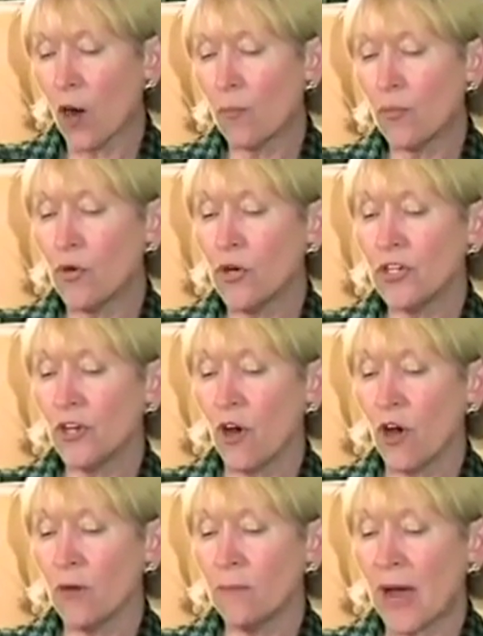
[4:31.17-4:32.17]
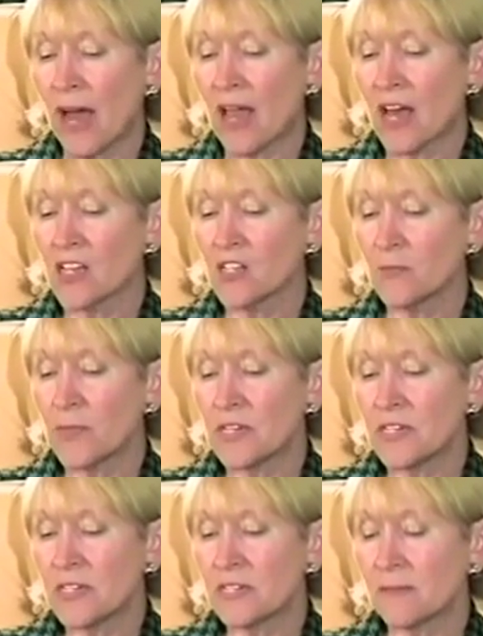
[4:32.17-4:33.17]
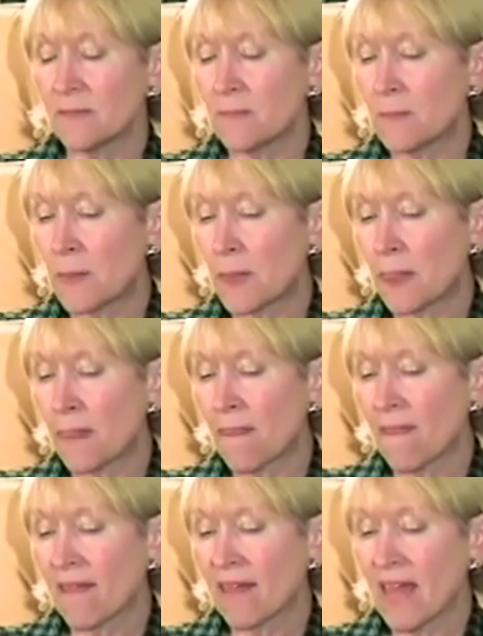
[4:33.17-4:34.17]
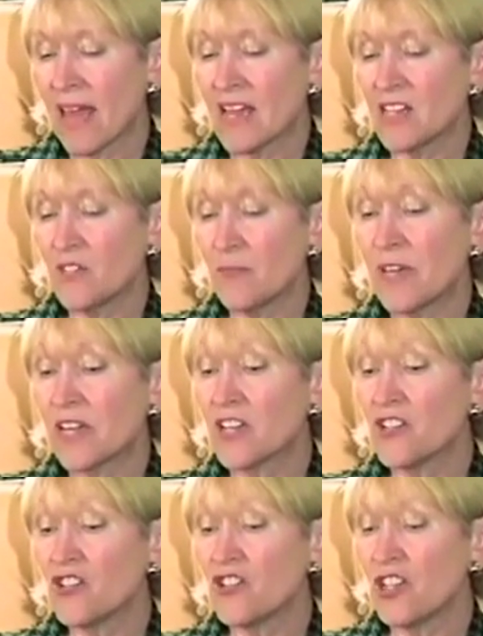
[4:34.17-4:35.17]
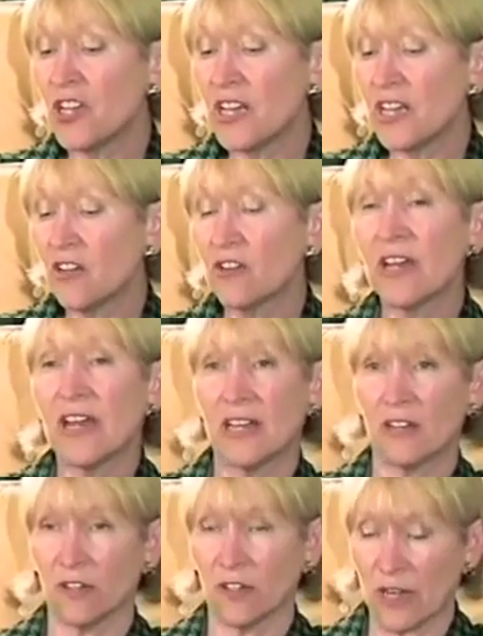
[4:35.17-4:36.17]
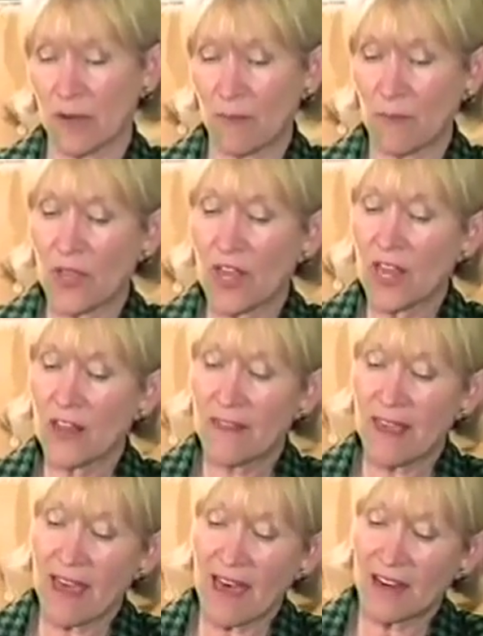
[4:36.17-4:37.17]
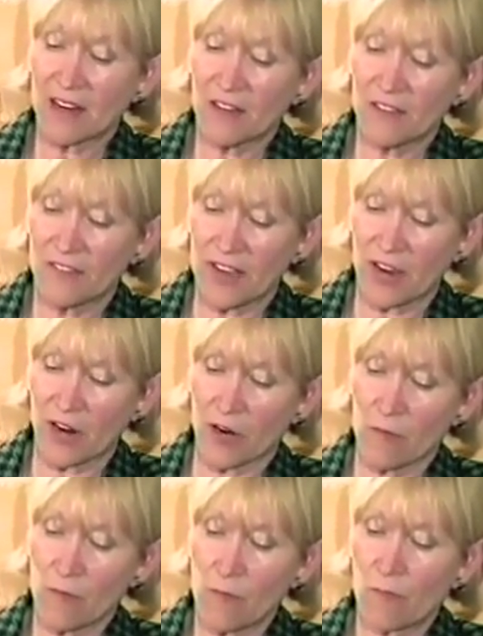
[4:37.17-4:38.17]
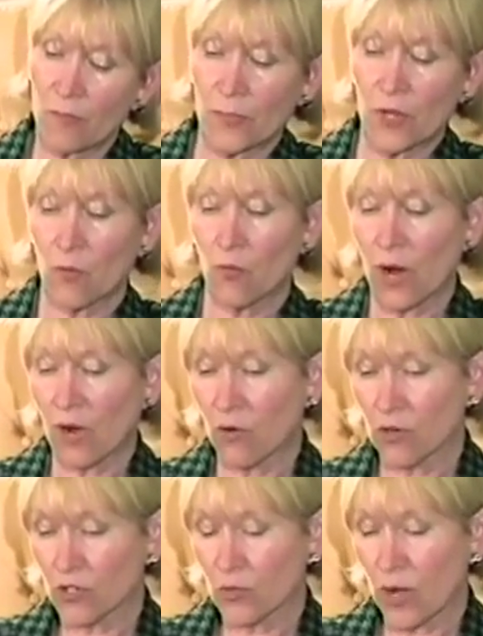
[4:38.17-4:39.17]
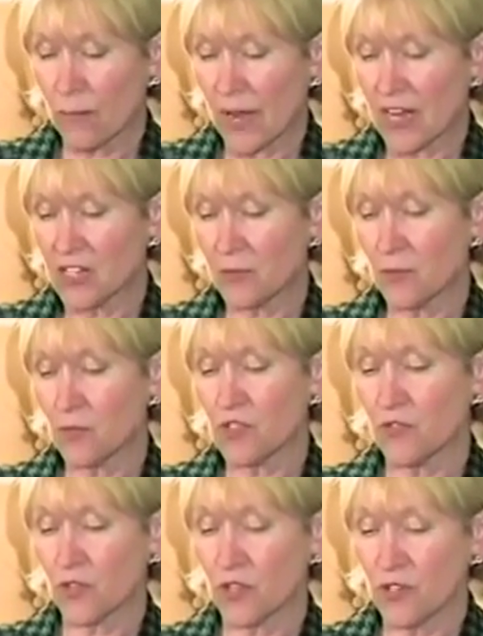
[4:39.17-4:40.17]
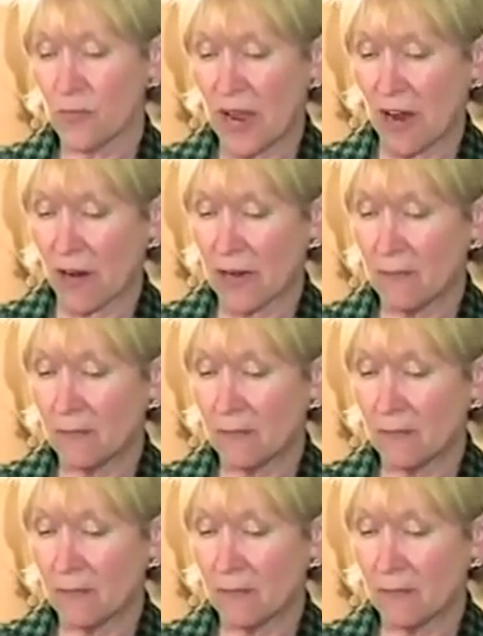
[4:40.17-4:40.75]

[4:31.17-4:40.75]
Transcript: put on my husband's case because she could handle him. They had an affair, of course, while my husband was first married.